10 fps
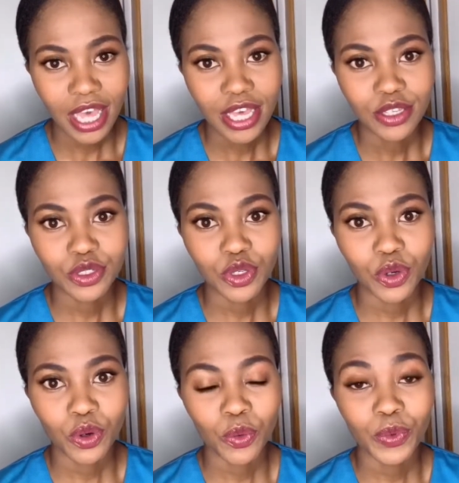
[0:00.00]

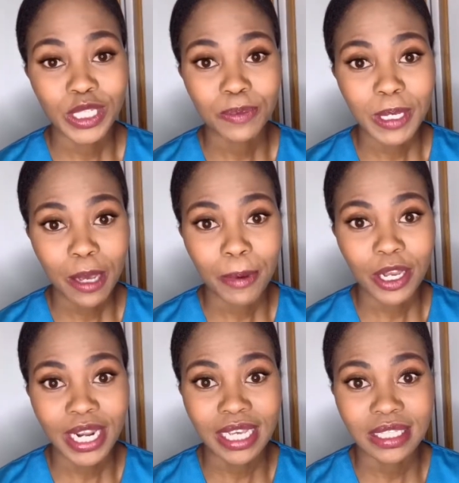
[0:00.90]
So we speak about
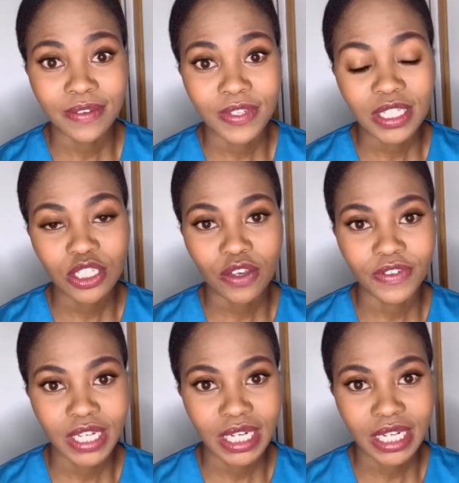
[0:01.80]
activities of
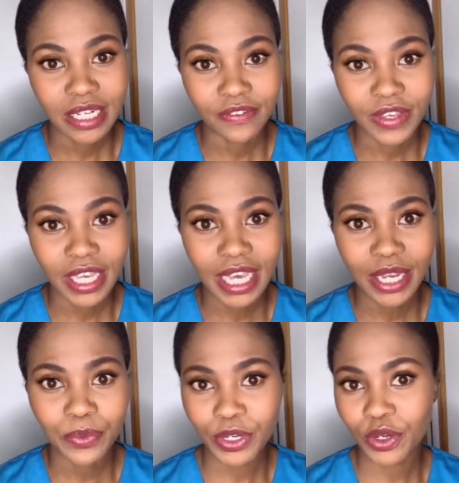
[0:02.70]
daily living, and
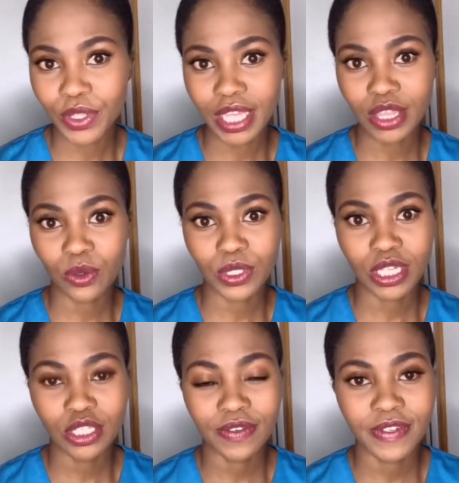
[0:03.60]
we know that those
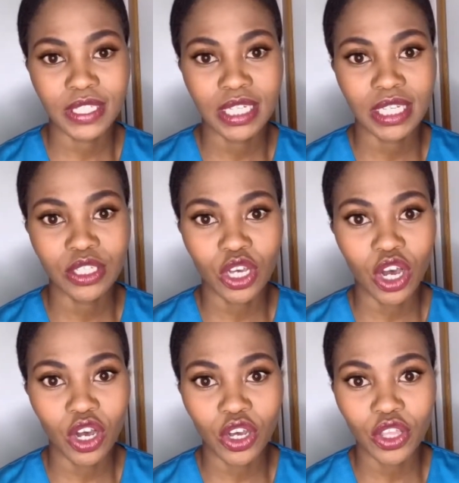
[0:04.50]
activities
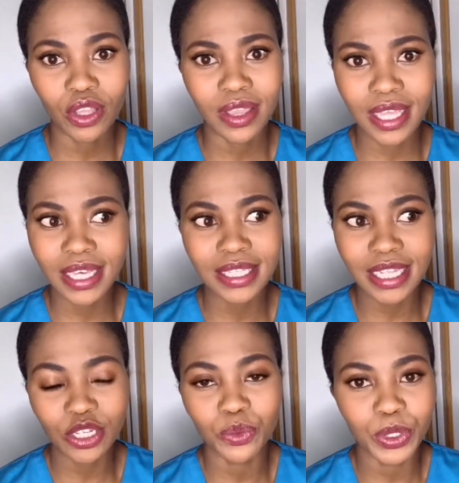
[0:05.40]
are things
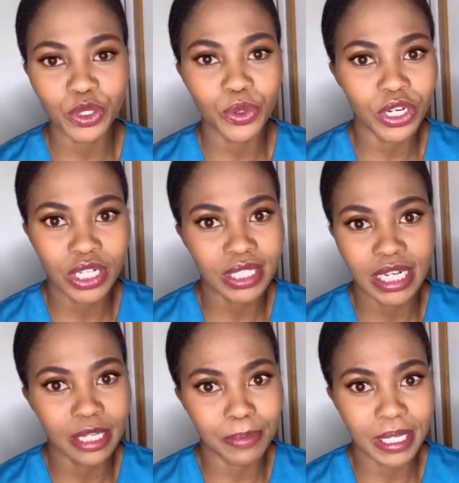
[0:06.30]
that we do on a
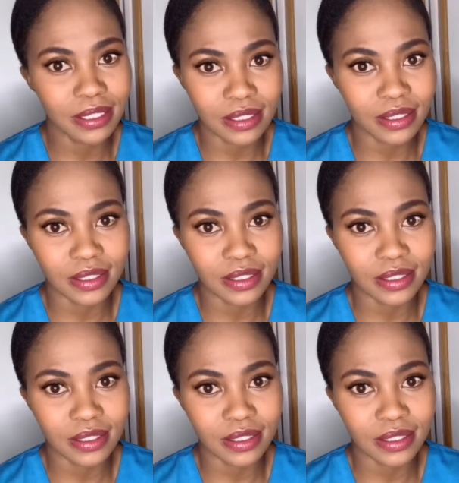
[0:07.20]
daily basis.